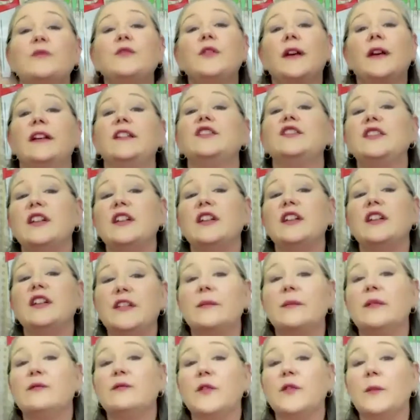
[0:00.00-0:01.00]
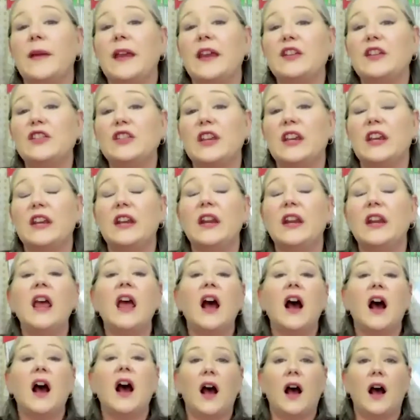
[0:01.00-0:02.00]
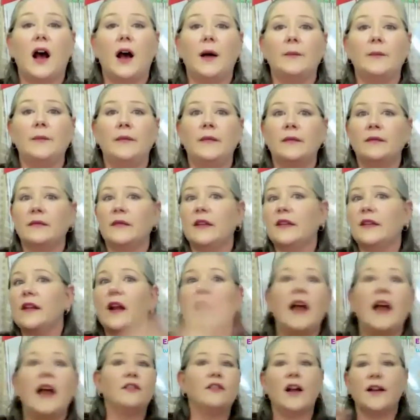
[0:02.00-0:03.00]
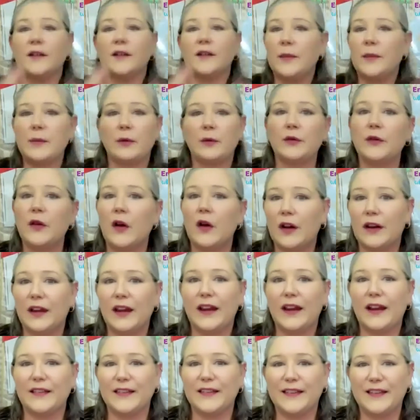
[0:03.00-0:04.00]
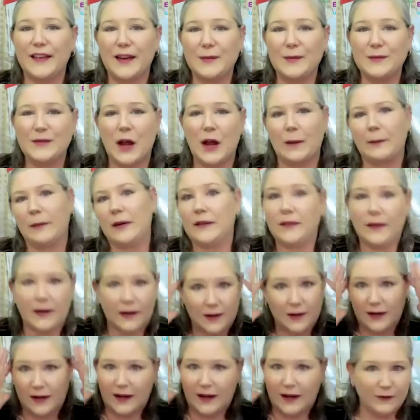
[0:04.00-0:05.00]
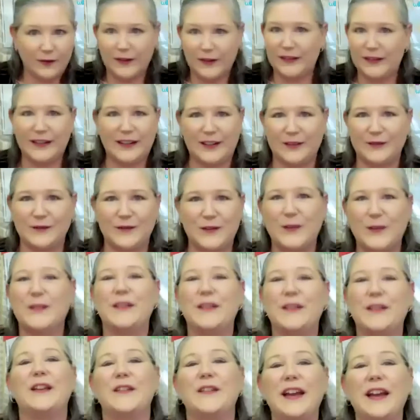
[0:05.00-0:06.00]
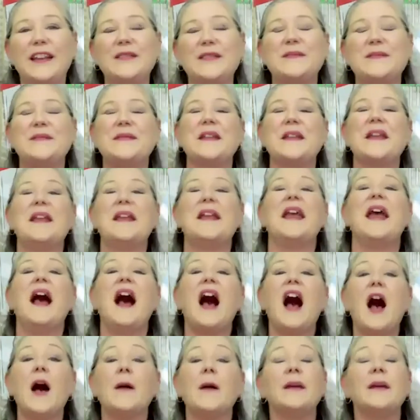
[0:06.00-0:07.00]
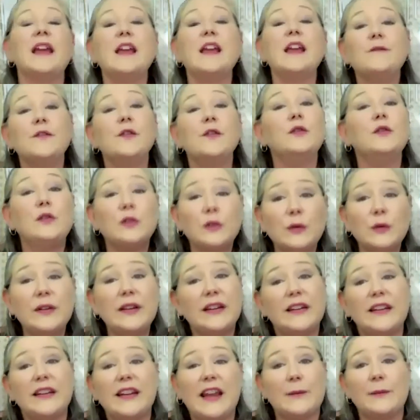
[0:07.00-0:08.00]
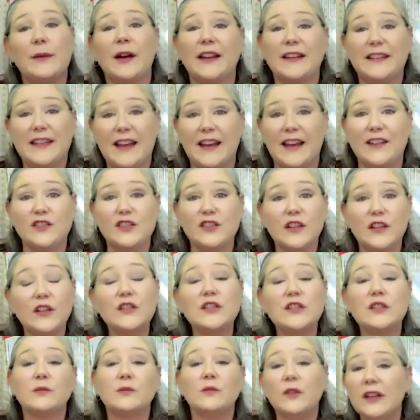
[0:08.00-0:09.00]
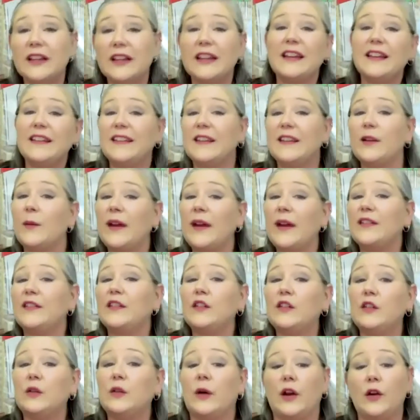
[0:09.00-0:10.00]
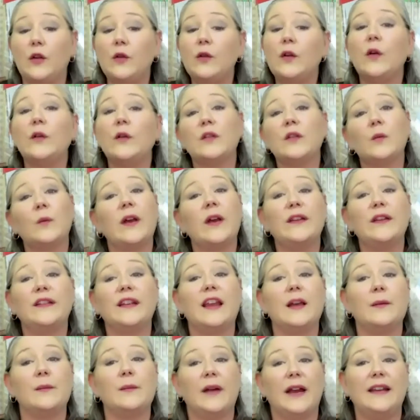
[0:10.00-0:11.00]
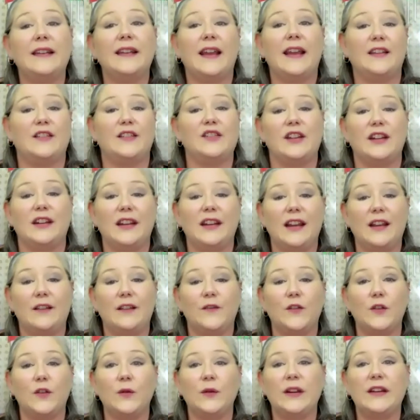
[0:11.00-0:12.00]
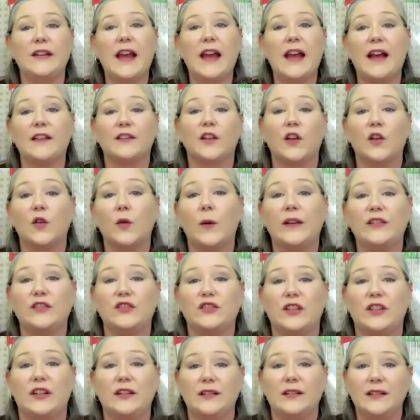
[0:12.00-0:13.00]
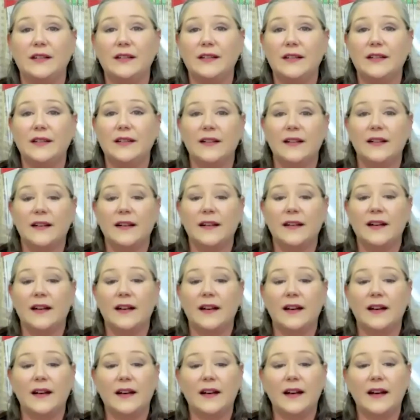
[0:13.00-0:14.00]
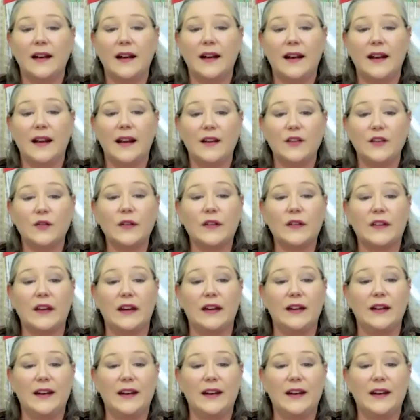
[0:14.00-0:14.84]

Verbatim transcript: to share some information, let's not have of people talking at the same time because that can get really confusing, right? If you do need to get my attention, there are some really easy ways to do it. Who knows some ways to get my attention if you need to ask a question? Tristan.